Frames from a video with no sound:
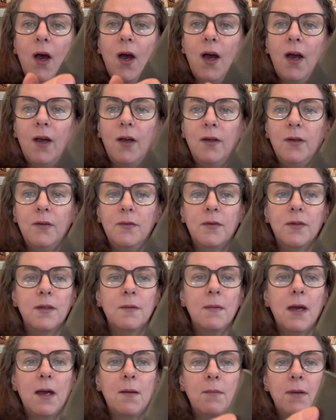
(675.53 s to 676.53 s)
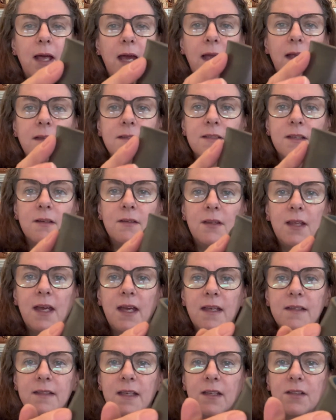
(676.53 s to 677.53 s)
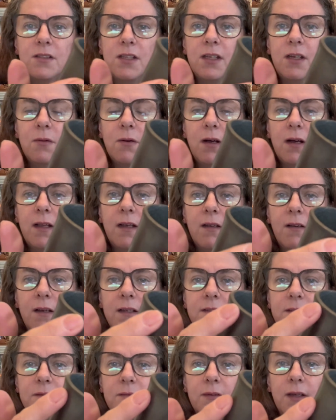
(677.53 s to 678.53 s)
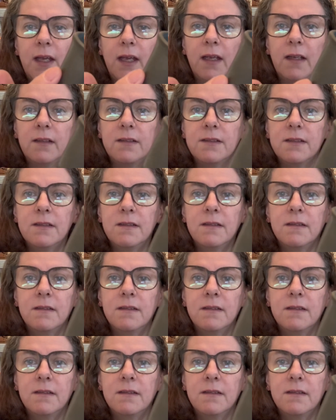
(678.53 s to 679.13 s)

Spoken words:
over the matte black, so that is actually quite a nice effect,